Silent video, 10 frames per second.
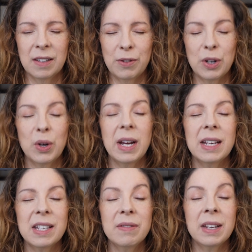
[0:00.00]
For
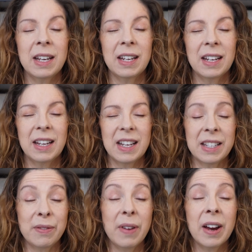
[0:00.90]
creativity
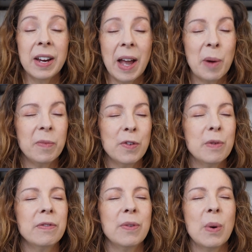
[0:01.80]
is very helpful
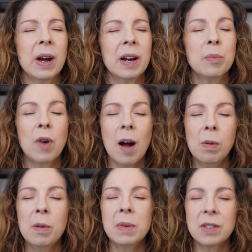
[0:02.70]
for
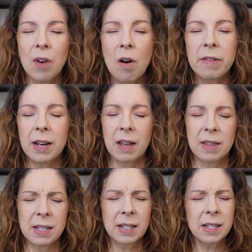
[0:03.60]
problem solving, and
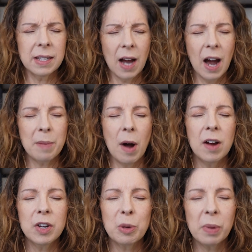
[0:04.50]
this is a time
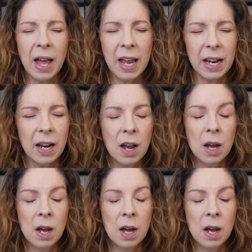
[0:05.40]
on your planet